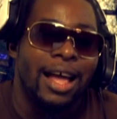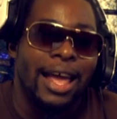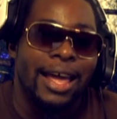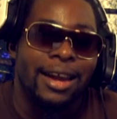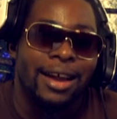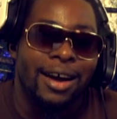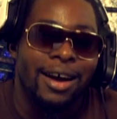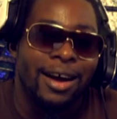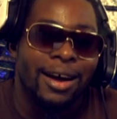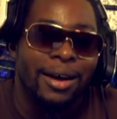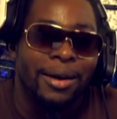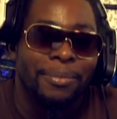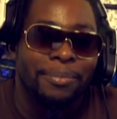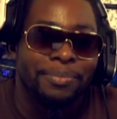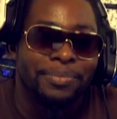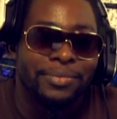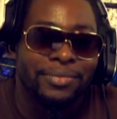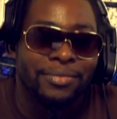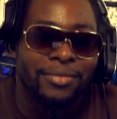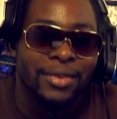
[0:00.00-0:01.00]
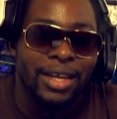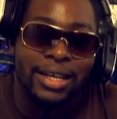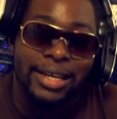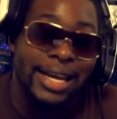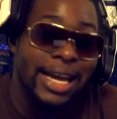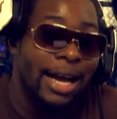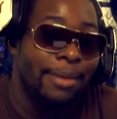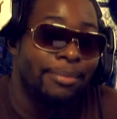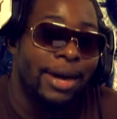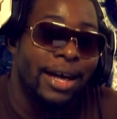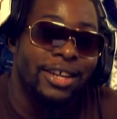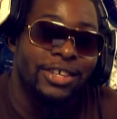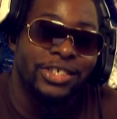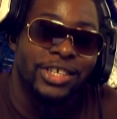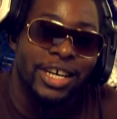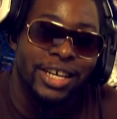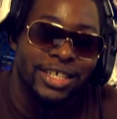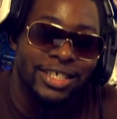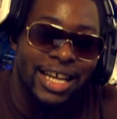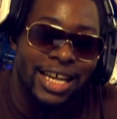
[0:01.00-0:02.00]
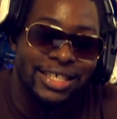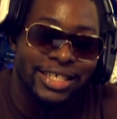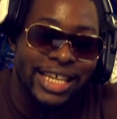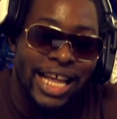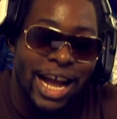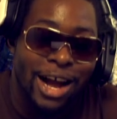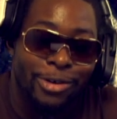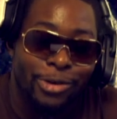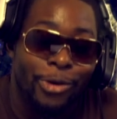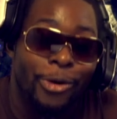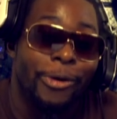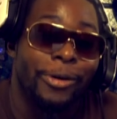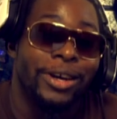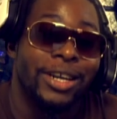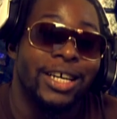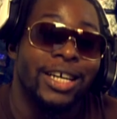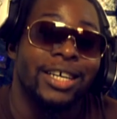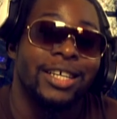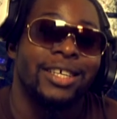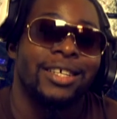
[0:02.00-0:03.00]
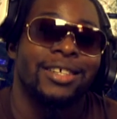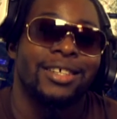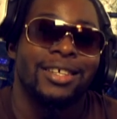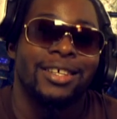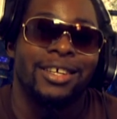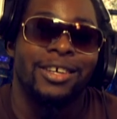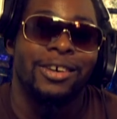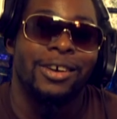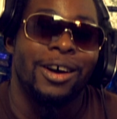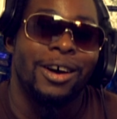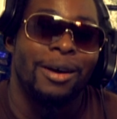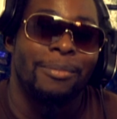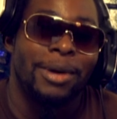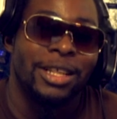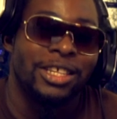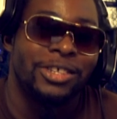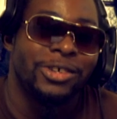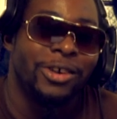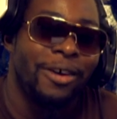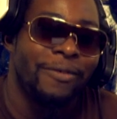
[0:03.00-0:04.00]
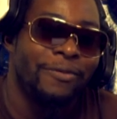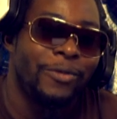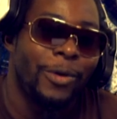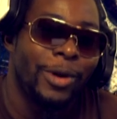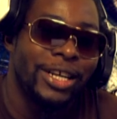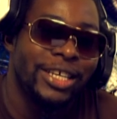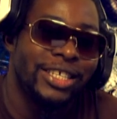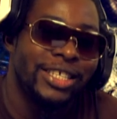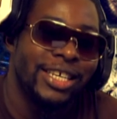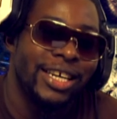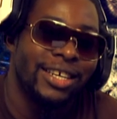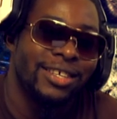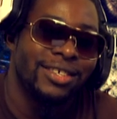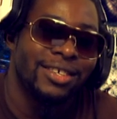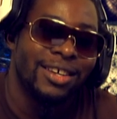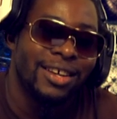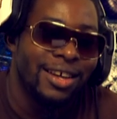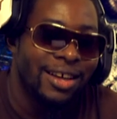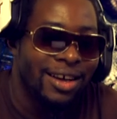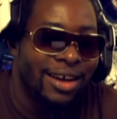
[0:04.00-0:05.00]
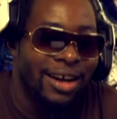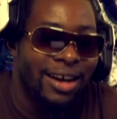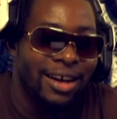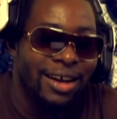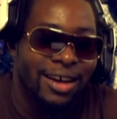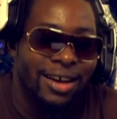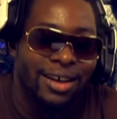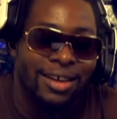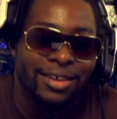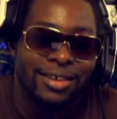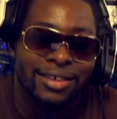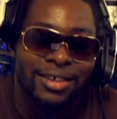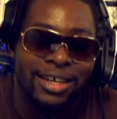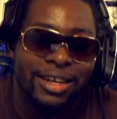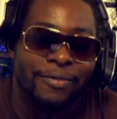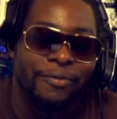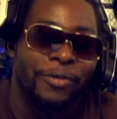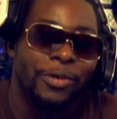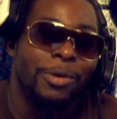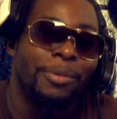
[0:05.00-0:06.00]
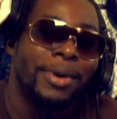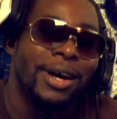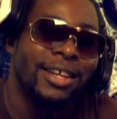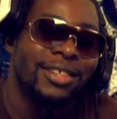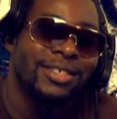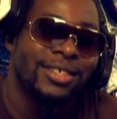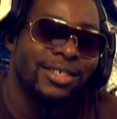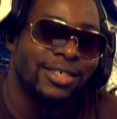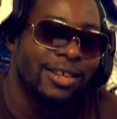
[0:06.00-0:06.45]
And I'm not as young as I sound or look. I'm about to turn 46 in a few months.